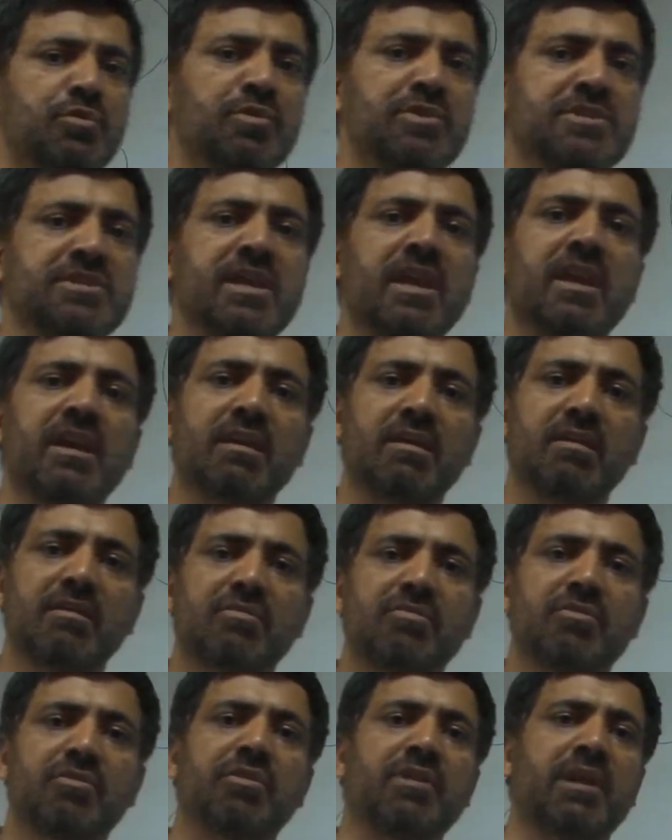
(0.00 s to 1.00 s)
would say
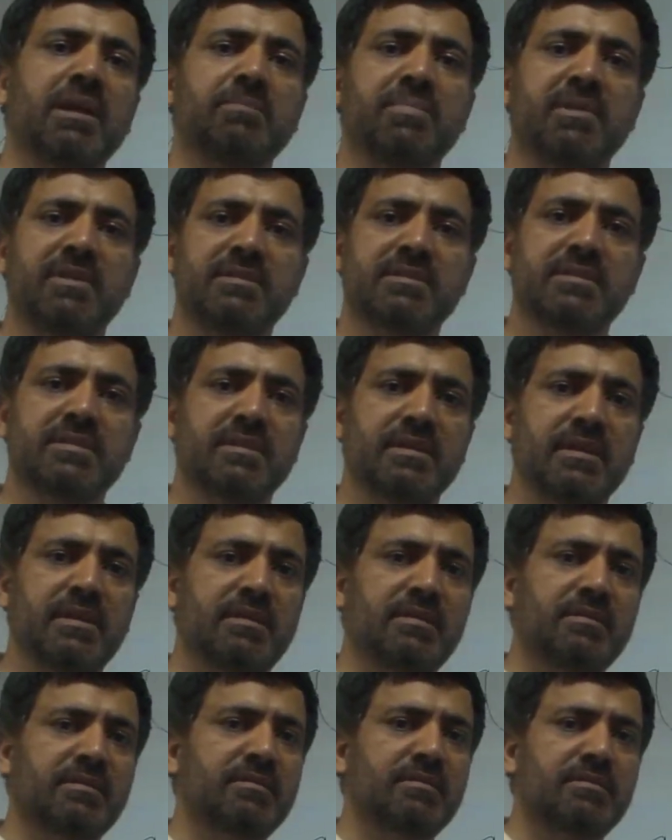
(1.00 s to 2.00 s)
4 apples. Yeah?
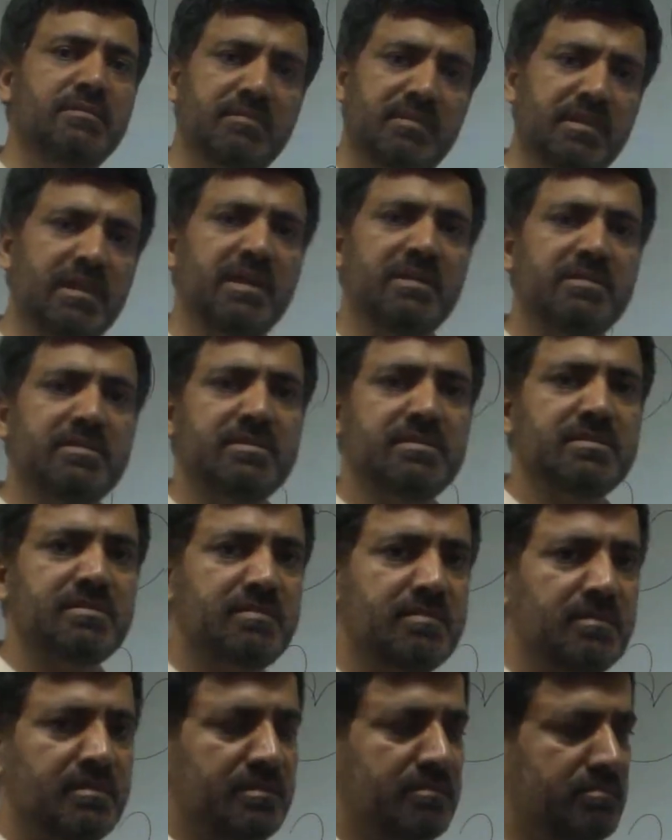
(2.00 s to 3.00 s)

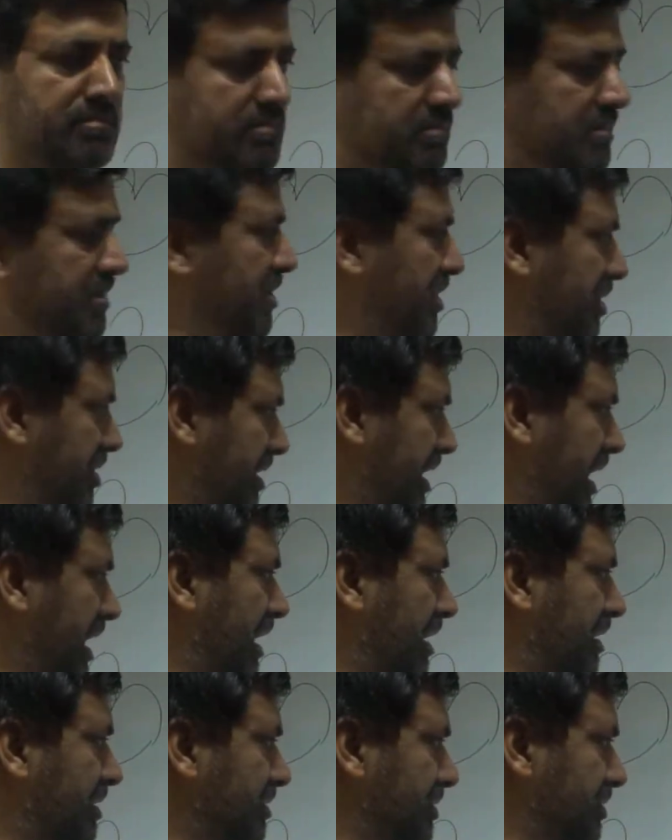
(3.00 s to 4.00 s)
That's
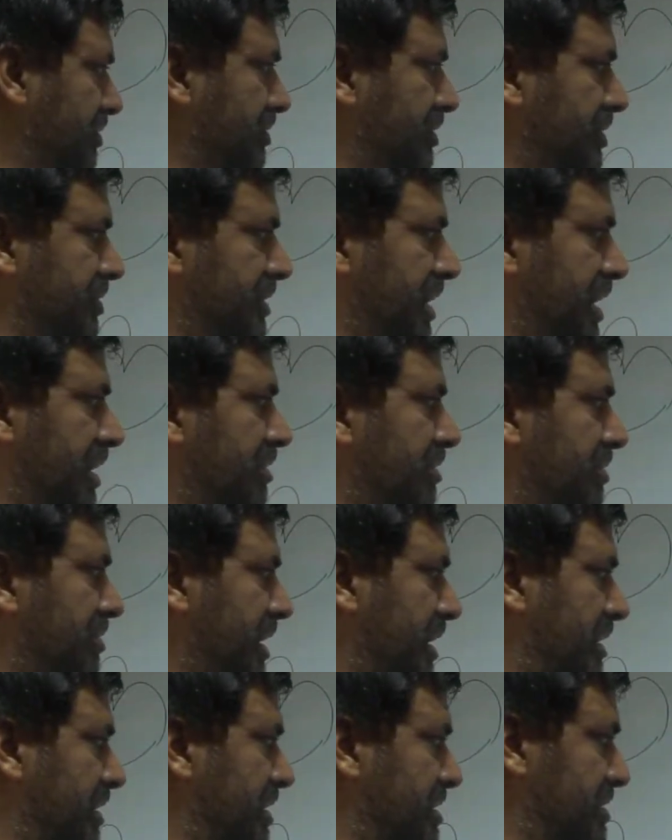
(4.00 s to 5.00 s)
okay. You think,
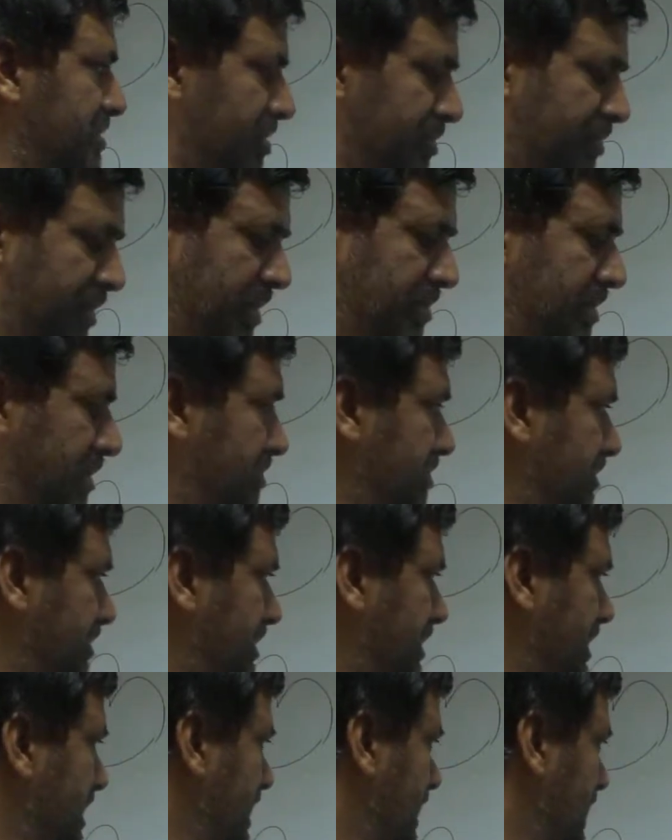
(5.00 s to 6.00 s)
there is no problem.
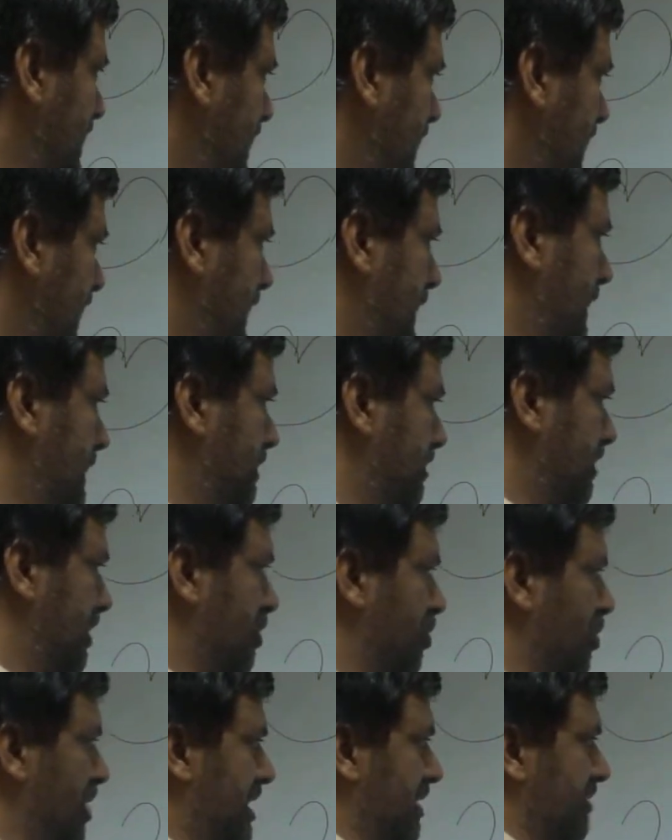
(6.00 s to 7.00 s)

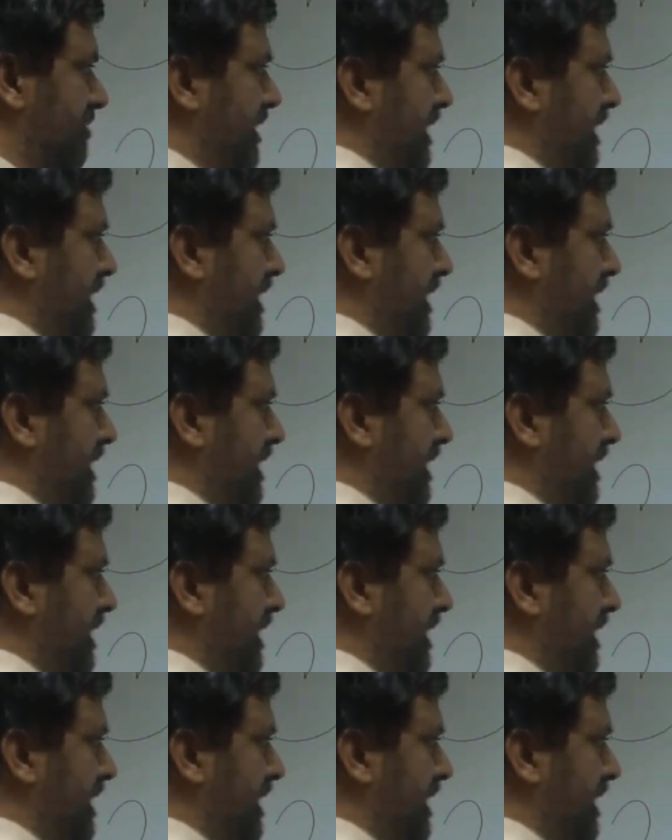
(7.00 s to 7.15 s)
But what if